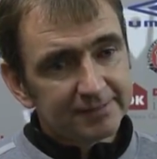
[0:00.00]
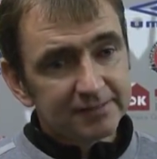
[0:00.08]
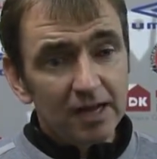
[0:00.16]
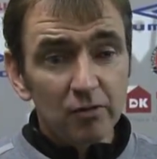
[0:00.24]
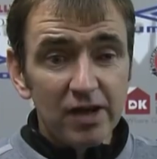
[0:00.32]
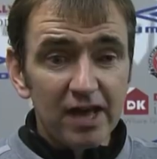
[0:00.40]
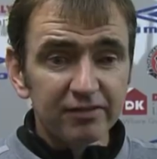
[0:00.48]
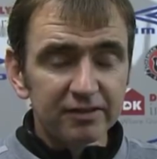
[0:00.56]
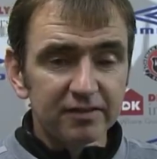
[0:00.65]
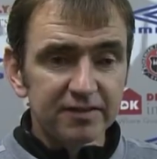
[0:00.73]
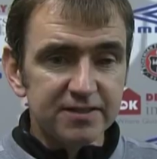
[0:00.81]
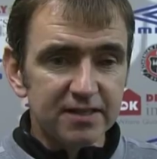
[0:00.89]
No, we
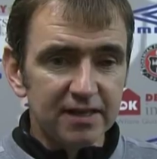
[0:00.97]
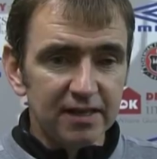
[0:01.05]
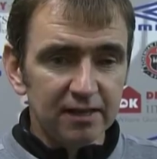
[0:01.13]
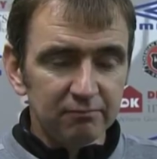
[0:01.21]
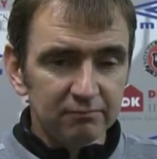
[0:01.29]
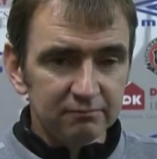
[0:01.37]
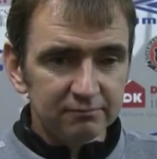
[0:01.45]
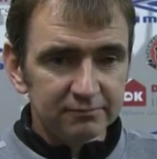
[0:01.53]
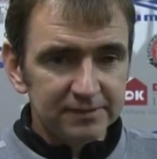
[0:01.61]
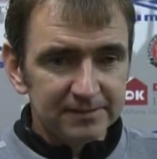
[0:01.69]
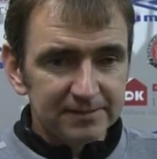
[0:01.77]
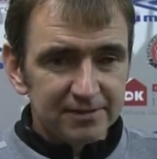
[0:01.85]
haven't. It's
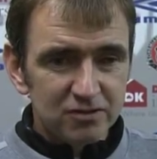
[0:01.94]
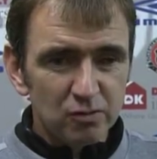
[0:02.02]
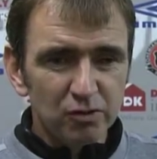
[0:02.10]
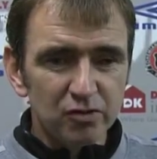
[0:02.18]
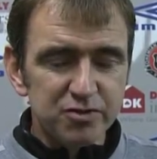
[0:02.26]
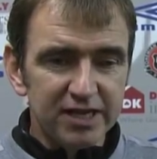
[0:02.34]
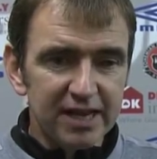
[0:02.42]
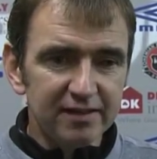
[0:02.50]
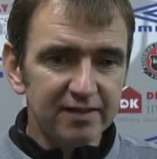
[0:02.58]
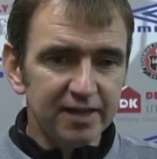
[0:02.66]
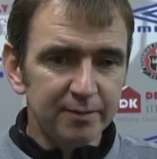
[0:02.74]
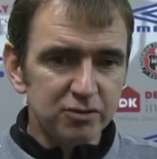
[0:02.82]
sometimes you
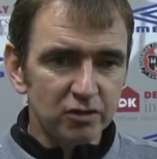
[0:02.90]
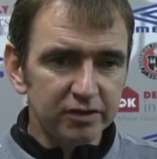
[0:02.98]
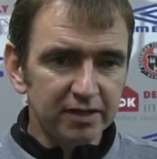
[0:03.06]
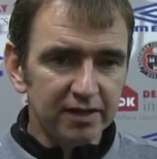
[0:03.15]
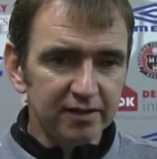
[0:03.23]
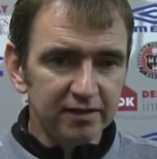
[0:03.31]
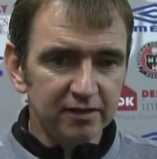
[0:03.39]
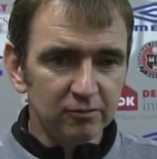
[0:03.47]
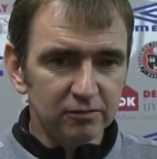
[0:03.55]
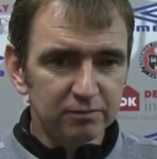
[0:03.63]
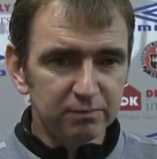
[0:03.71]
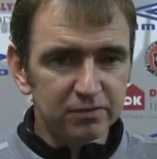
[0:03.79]
get teams like that, you
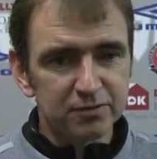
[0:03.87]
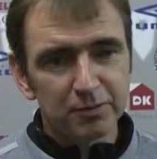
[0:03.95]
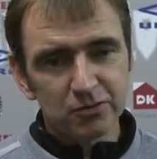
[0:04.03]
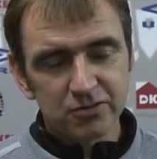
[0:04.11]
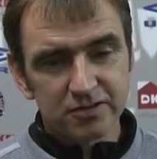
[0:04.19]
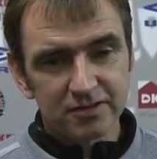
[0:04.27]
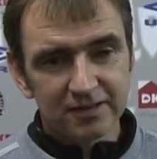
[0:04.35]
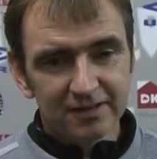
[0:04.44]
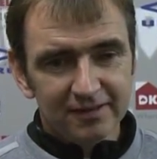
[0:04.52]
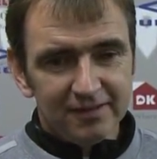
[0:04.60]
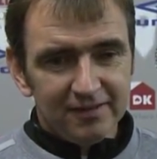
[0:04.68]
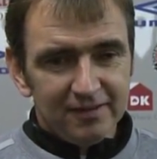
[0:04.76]
know. I suppose
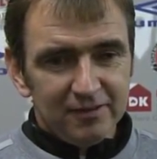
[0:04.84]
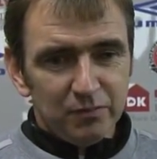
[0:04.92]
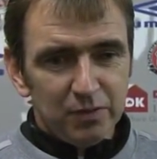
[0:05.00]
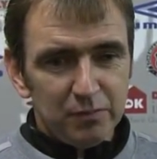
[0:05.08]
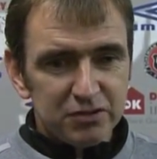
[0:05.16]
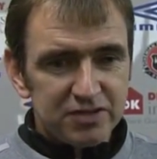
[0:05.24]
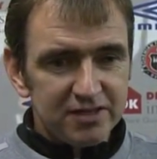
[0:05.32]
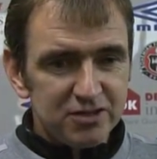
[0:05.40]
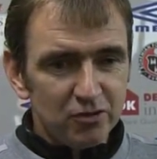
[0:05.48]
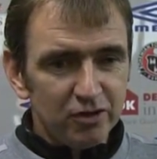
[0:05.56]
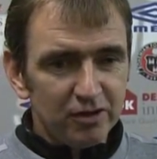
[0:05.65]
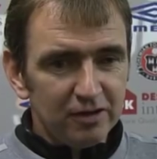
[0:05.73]
people say
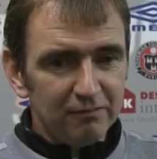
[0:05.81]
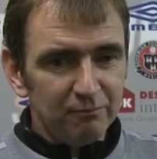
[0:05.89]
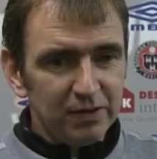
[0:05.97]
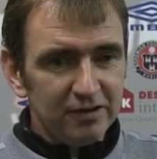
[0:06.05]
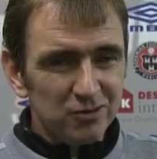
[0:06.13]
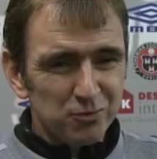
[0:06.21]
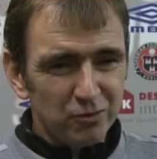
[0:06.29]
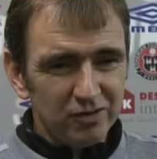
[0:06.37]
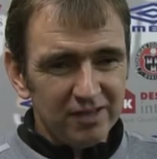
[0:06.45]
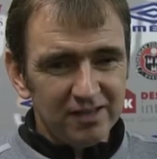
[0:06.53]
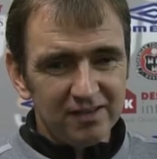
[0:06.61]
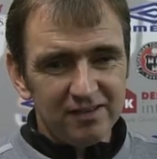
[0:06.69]
Sligo haven't beaten us, but I
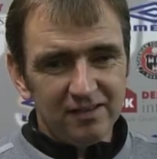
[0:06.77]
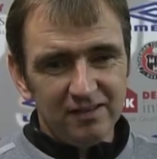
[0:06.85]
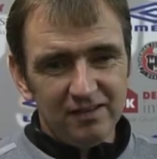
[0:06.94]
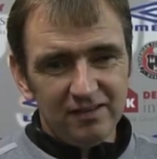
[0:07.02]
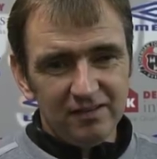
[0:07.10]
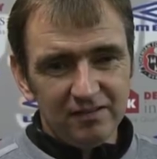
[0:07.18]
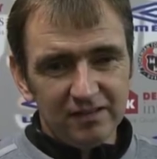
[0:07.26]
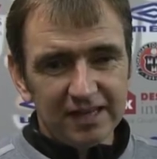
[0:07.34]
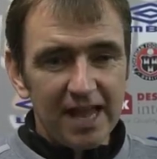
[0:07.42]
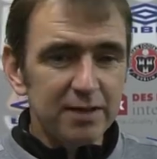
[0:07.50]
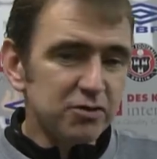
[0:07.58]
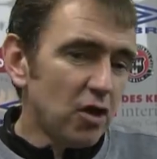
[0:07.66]
think
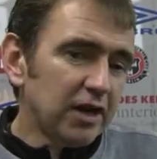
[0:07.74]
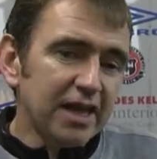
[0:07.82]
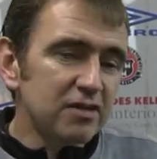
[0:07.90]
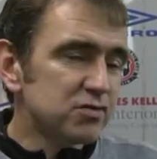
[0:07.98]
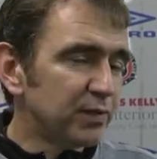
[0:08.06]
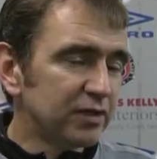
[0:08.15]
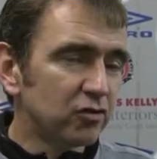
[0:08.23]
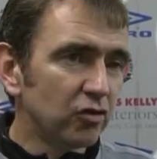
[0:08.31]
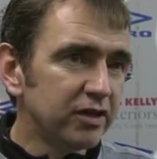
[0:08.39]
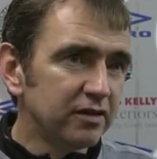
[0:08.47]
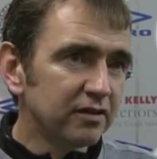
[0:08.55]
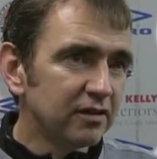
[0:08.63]
all the games have been
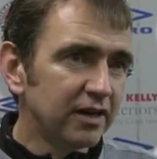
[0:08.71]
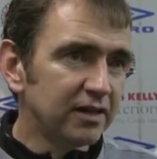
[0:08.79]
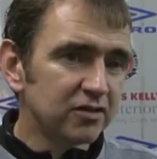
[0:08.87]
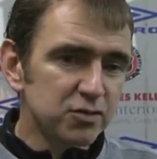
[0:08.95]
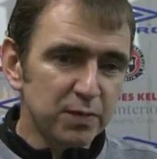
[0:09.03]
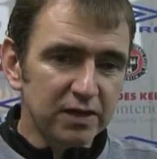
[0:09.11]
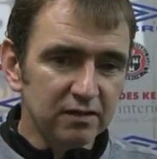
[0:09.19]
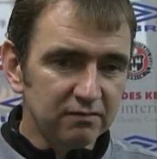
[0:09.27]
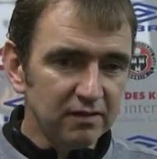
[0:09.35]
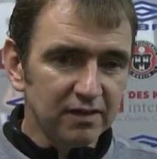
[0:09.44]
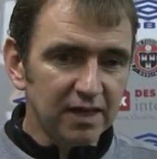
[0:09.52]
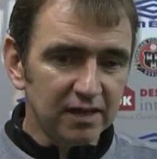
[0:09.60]
tight. I think there's been
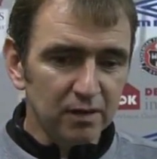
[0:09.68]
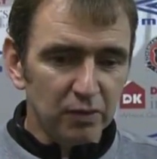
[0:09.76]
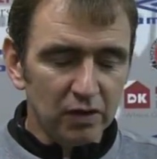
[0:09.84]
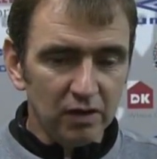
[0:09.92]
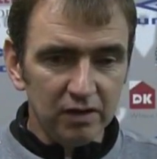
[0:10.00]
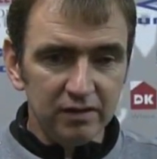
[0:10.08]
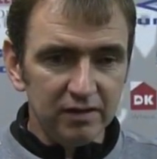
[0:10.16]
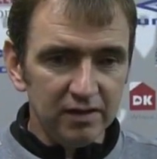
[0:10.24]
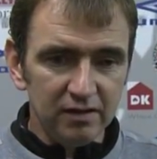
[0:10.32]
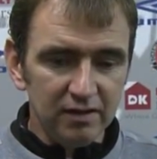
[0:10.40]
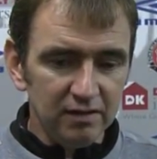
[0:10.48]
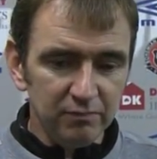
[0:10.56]
a kick of the ball
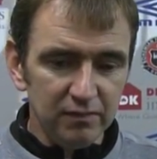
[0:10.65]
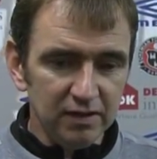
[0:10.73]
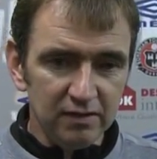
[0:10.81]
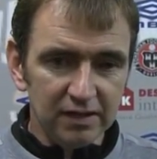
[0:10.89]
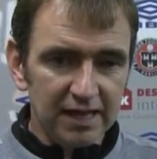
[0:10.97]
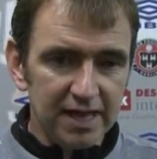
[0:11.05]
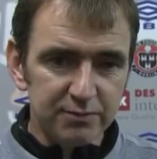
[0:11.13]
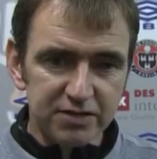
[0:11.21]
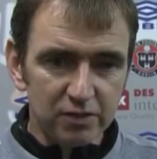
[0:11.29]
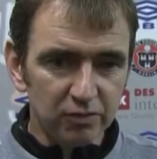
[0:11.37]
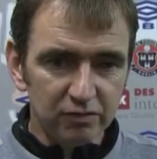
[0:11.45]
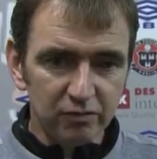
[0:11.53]
in the games
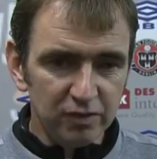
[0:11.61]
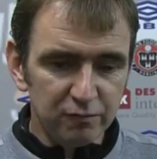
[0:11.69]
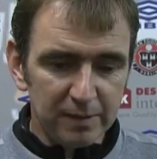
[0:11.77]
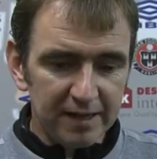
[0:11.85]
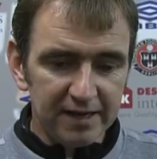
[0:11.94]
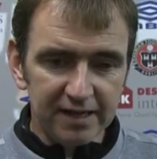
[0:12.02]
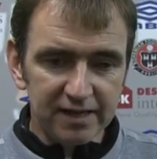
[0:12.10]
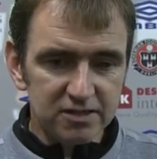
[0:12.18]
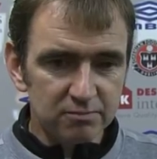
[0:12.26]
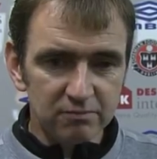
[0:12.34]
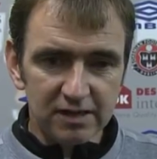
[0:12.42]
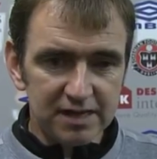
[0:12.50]
that we've played
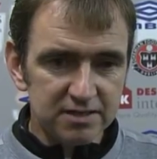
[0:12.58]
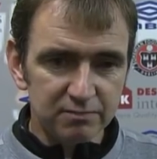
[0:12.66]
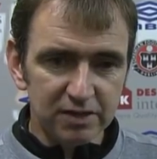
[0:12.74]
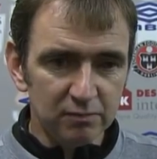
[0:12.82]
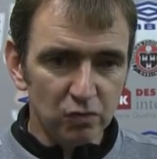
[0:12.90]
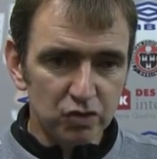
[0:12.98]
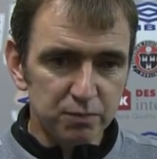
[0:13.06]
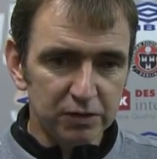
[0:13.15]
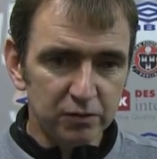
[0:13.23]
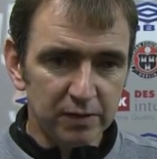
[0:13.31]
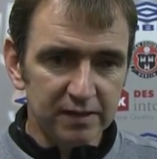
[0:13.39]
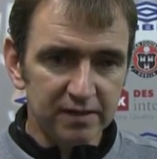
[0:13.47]
against them. There hasn't been much
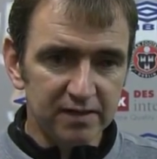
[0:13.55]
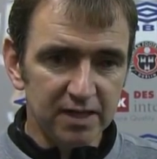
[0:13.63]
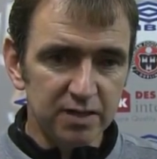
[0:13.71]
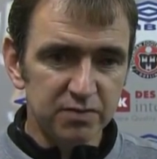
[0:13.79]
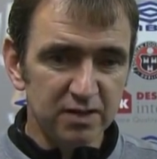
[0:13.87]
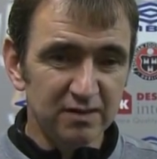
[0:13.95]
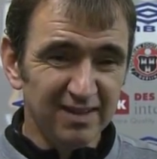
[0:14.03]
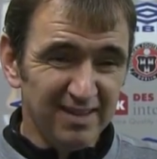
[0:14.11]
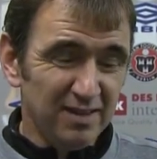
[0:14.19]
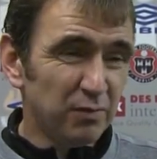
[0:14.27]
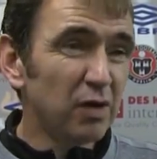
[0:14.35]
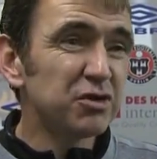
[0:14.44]
between the teams, and
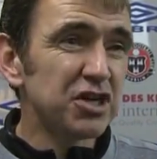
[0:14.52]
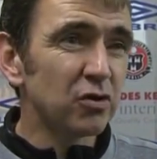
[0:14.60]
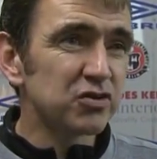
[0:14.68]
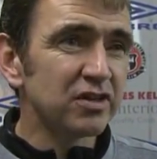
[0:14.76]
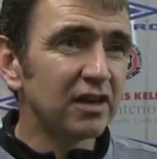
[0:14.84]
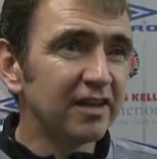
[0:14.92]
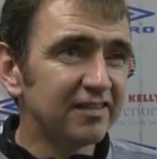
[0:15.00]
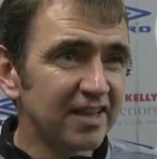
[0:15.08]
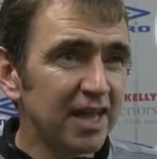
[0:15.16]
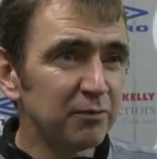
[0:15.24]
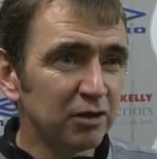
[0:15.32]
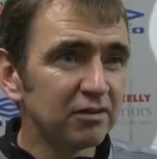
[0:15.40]
probably shows in the league
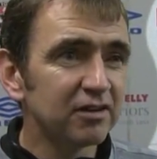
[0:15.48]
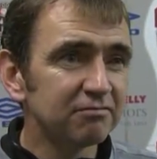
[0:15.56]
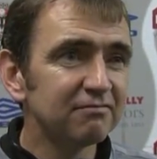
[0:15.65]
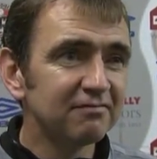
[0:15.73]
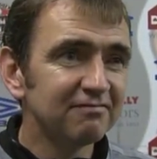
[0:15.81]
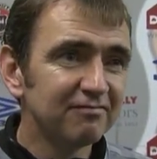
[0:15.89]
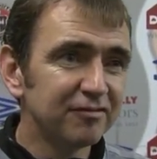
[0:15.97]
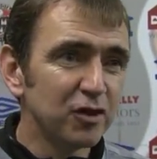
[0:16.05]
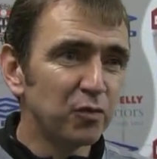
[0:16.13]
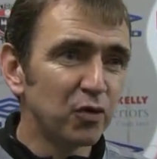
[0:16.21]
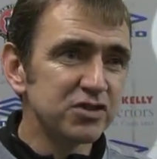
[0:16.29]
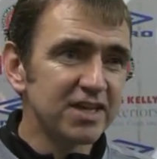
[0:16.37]
table they're a
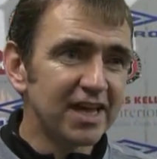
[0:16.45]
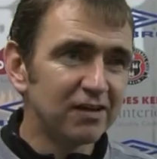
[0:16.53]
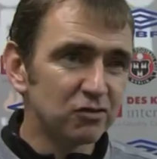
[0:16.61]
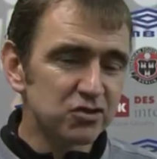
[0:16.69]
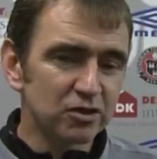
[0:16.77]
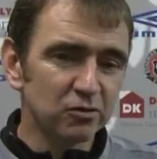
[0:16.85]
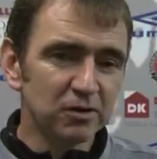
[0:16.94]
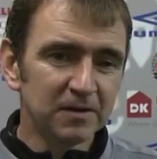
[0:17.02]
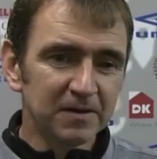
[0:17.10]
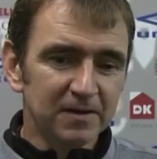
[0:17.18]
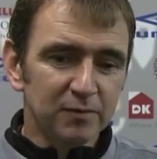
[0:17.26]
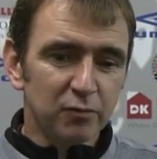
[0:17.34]
few points ahead of us, so
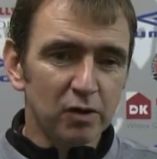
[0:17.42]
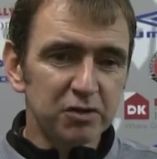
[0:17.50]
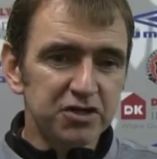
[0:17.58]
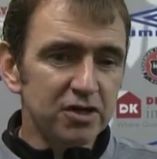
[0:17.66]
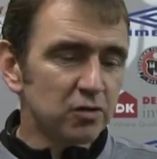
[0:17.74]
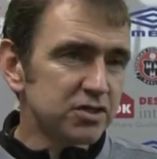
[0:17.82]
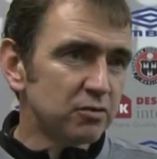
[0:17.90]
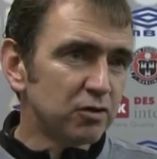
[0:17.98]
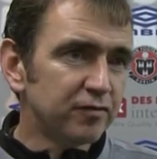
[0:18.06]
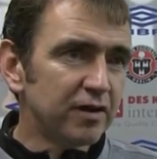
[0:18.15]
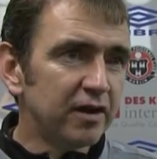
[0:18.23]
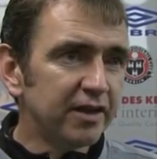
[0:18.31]
probably shows that
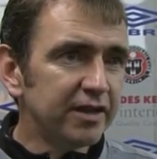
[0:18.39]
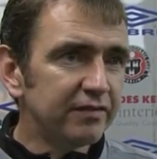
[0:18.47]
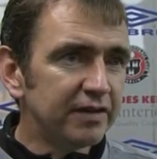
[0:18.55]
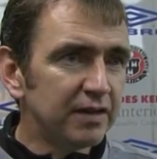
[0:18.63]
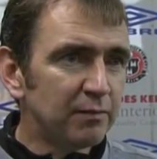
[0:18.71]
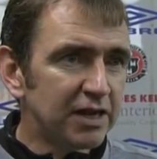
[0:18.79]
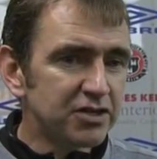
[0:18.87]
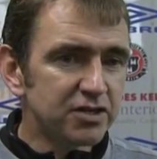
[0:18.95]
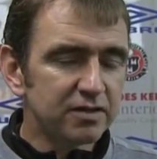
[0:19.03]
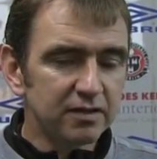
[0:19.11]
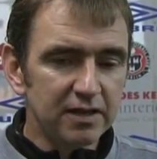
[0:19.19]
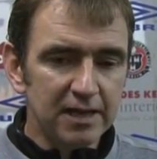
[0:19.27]
we're fairly evenly
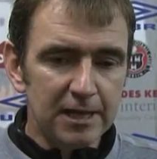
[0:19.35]
matched.